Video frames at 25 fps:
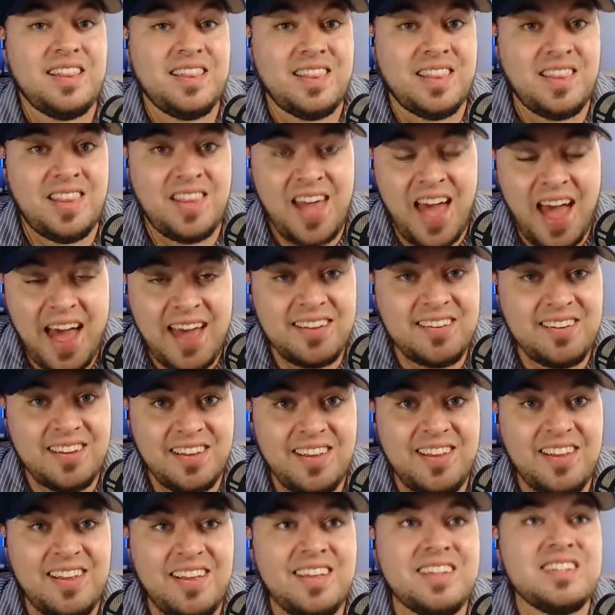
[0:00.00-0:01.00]
That
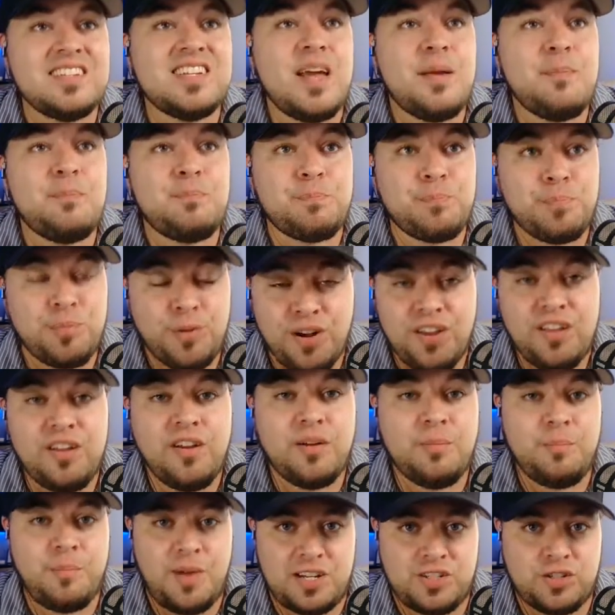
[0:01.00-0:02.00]
is a pretty
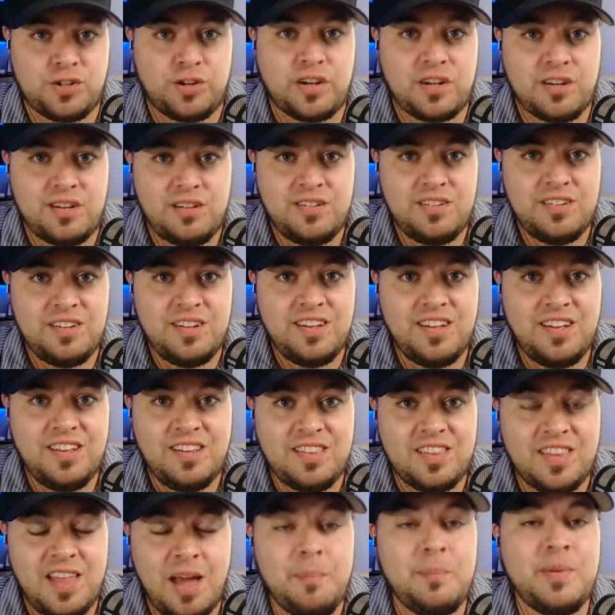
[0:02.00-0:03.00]
good metric.
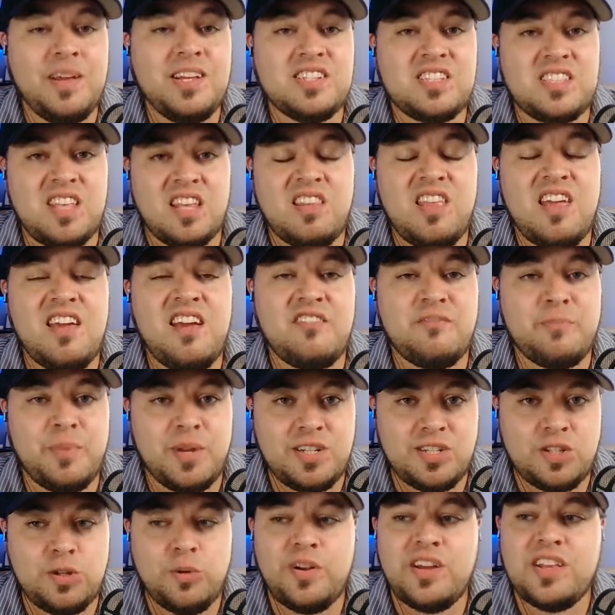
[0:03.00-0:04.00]
That means that they have
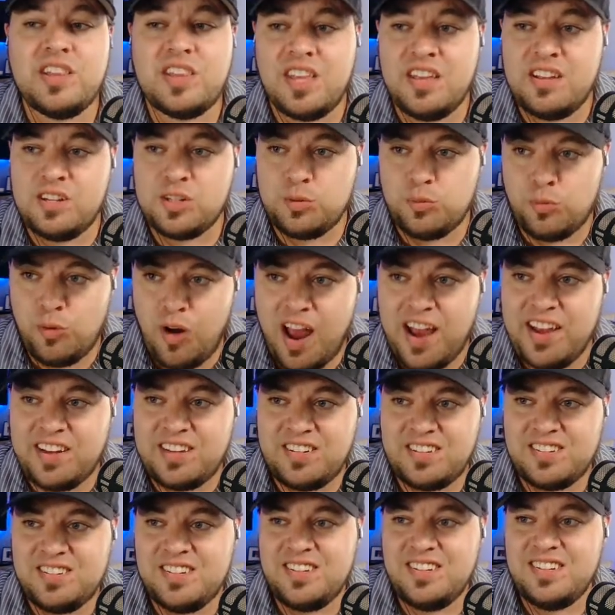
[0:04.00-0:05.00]
been doing things right.
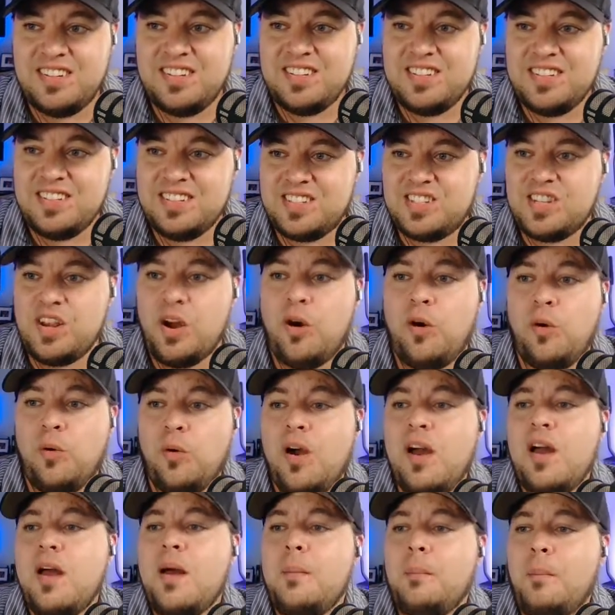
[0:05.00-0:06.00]
So
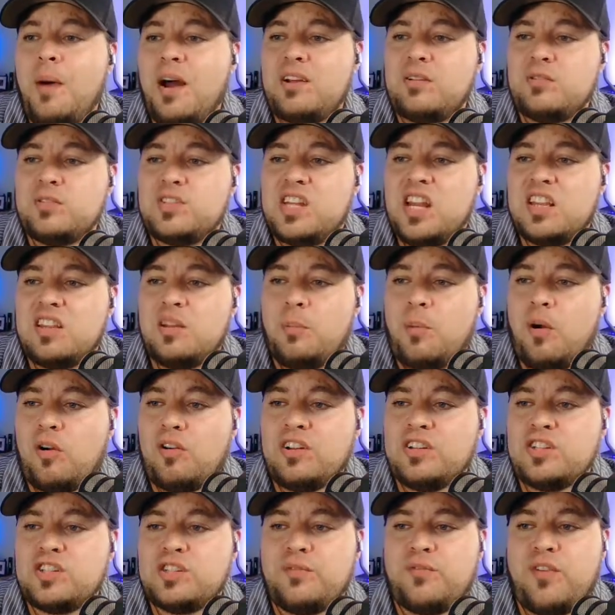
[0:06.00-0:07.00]
Michael said the
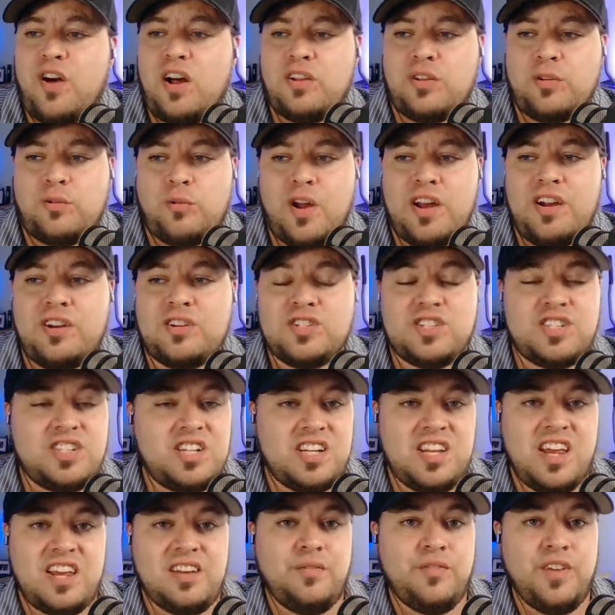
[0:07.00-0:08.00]
Marlins should follow the Raiders and
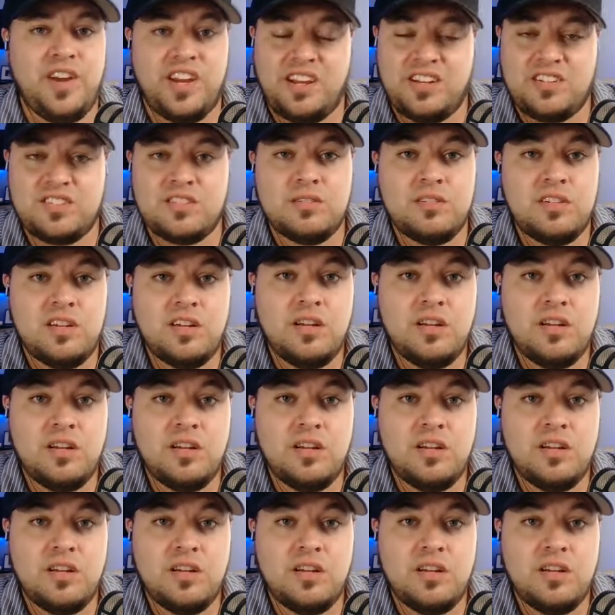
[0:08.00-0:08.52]
just head to Vegas.